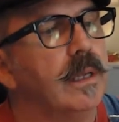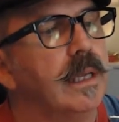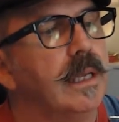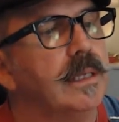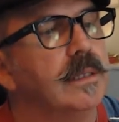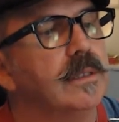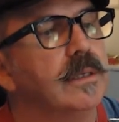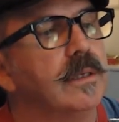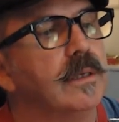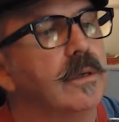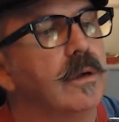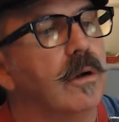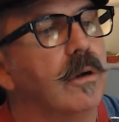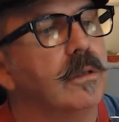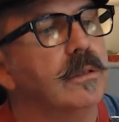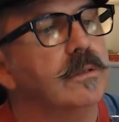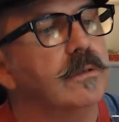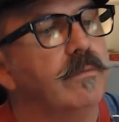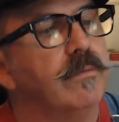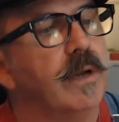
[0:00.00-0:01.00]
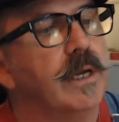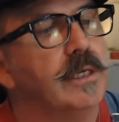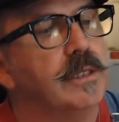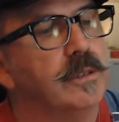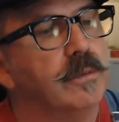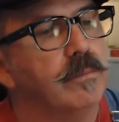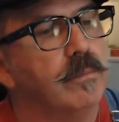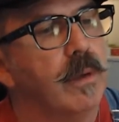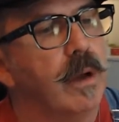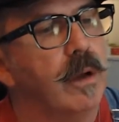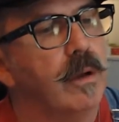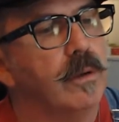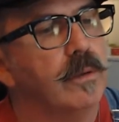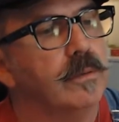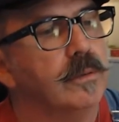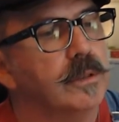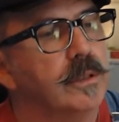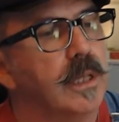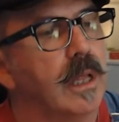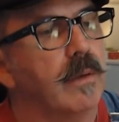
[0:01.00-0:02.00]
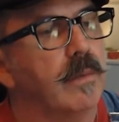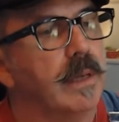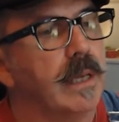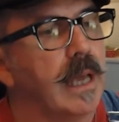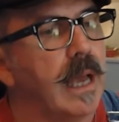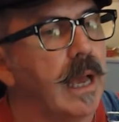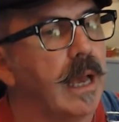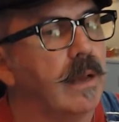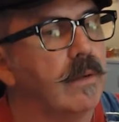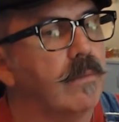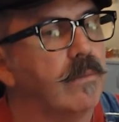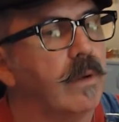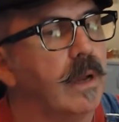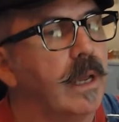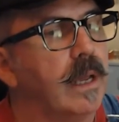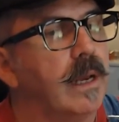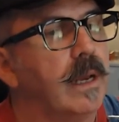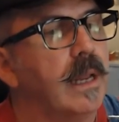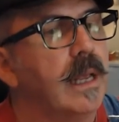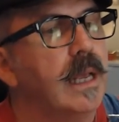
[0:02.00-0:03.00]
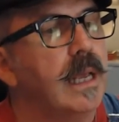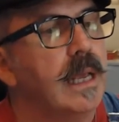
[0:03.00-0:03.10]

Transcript: into conservation mode, slowing heart rate,